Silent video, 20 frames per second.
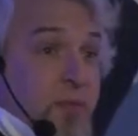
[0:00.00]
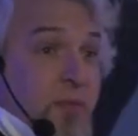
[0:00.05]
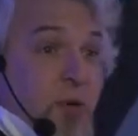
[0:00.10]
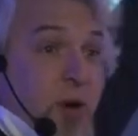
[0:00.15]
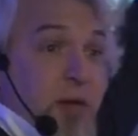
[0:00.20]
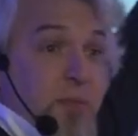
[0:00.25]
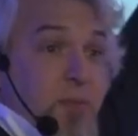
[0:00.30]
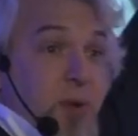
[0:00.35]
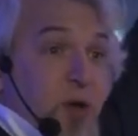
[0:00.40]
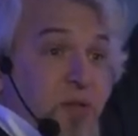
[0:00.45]

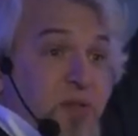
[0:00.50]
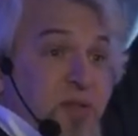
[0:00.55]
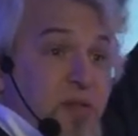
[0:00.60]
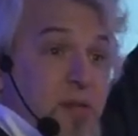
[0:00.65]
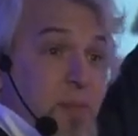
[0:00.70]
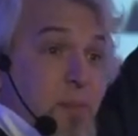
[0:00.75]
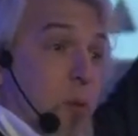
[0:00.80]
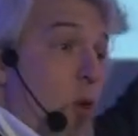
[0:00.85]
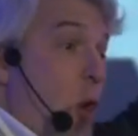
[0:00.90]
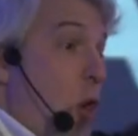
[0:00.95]
right? Because
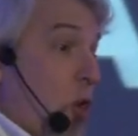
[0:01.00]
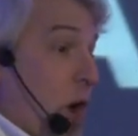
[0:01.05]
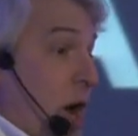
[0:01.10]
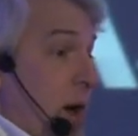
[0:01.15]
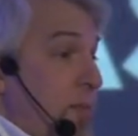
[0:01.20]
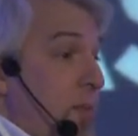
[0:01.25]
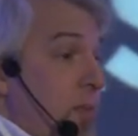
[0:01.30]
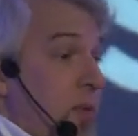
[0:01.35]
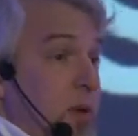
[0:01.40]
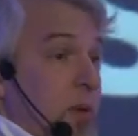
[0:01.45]
it's a
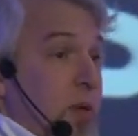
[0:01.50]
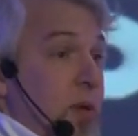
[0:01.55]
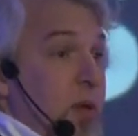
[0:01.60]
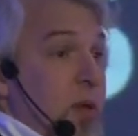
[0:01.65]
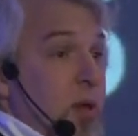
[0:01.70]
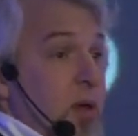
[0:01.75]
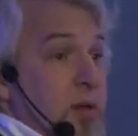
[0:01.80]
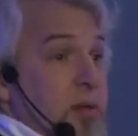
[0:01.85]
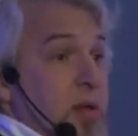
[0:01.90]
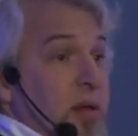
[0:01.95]
program
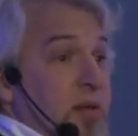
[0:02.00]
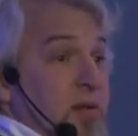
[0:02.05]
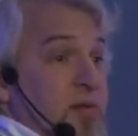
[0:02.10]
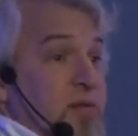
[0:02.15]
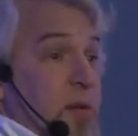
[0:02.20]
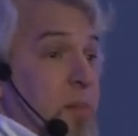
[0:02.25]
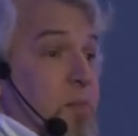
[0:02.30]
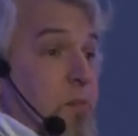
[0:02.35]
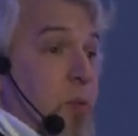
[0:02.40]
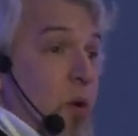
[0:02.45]
that is
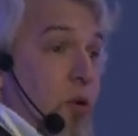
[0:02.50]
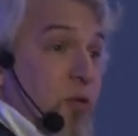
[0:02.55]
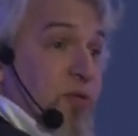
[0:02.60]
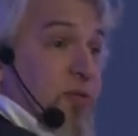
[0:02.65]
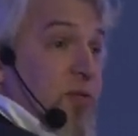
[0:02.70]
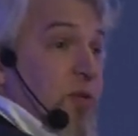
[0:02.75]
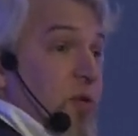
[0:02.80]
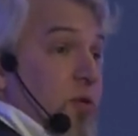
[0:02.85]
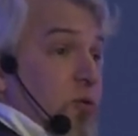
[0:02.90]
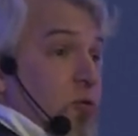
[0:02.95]

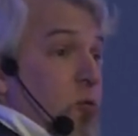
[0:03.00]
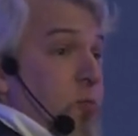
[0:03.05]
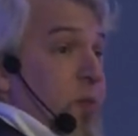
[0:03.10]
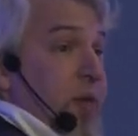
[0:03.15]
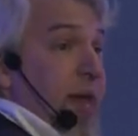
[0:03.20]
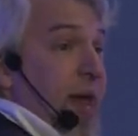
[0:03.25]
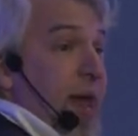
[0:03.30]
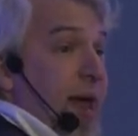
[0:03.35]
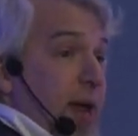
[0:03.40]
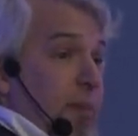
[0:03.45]
supposed to
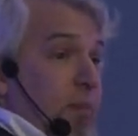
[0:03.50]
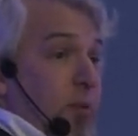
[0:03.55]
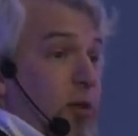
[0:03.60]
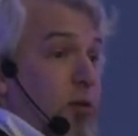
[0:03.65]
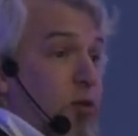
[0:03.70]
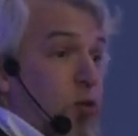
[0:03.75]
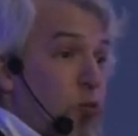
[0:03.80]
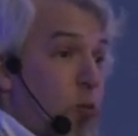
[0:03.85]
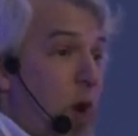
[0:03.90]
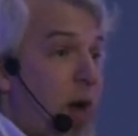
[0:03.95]
be able
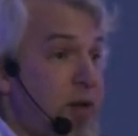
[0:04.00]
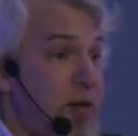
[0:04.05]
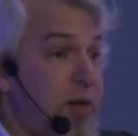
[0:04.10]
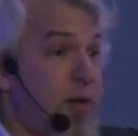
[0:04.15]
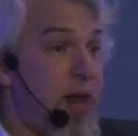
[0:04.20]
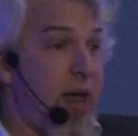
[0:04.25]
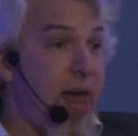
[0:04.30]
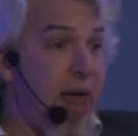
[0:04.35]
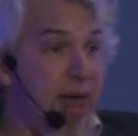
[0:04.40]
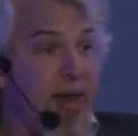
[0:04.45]
to
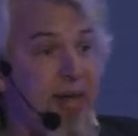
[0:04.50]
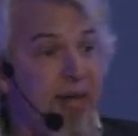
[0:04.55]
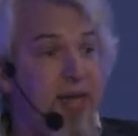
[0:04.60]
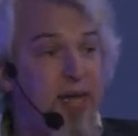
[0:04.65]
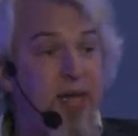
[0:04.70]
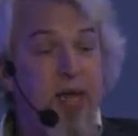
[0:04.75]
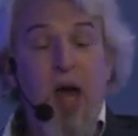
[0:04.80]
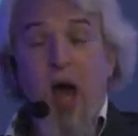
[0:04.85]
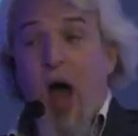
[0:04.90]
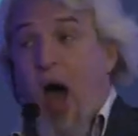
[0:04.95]
run any